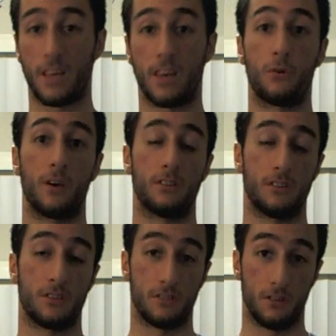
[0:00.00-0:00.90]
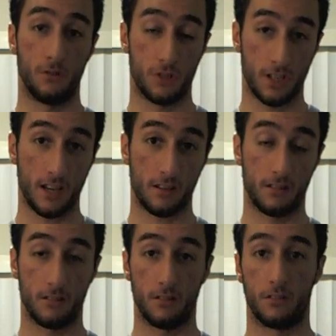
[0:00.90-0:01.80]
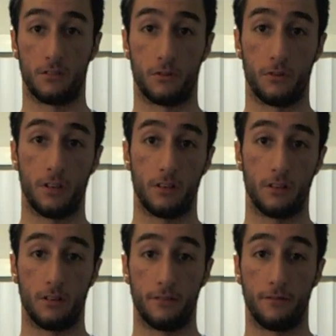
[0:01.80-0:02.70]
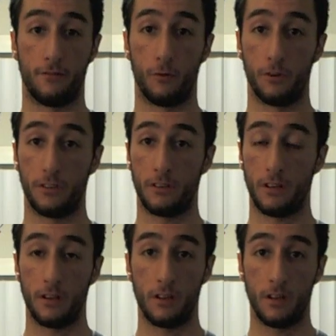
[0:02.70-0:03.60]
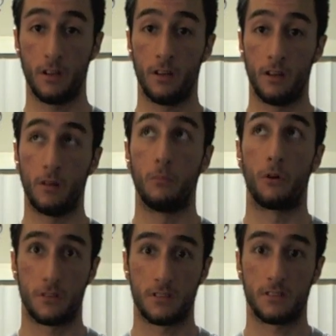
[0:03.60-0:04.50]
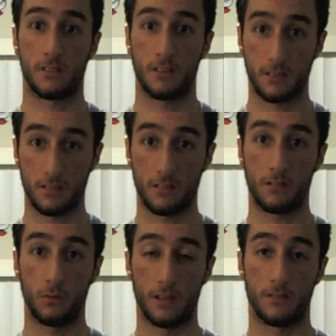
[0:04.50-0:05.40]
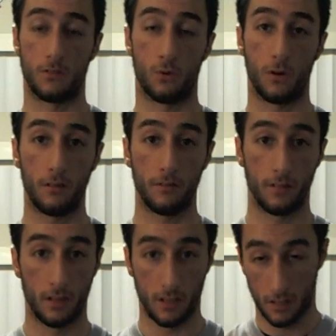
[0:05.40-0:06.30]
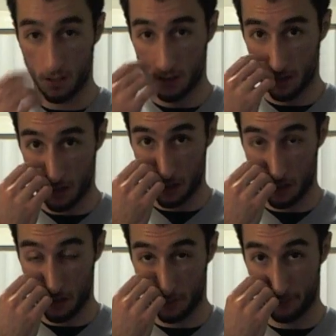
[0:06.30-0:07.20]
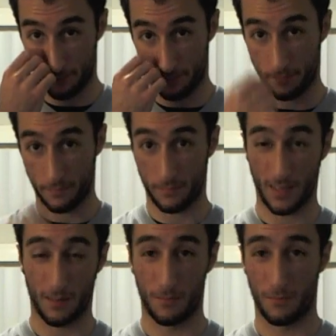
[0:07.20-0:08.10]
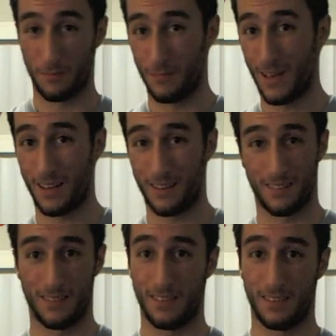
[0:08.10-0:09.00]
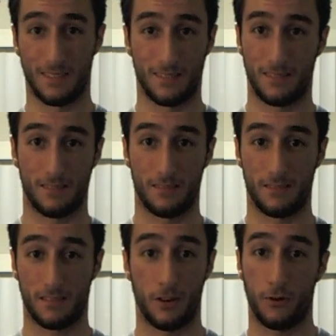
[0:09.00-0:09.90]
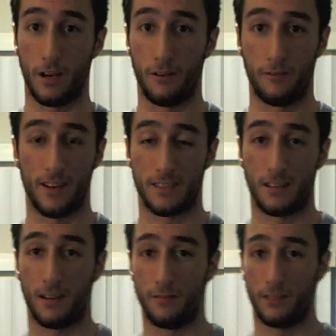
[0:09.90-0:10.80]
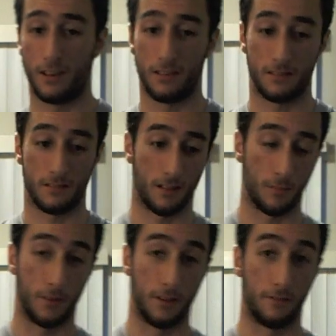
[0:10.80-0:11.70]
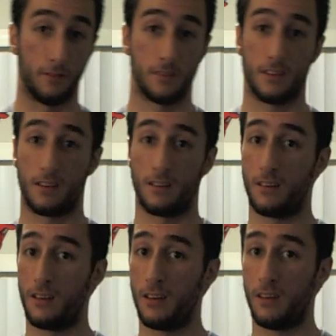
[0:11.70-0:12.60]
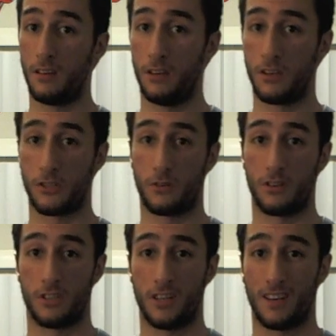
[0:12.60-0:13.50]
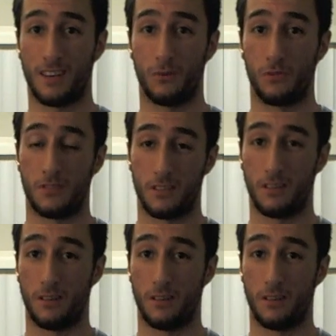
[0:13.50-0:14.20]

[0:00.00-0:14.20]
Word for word: congratulations to you, Shaq, on turning 40 today, March 6th, 2012. Man, it's scary how fast time flies. I mean, it feels like yesterday, Shaq, it was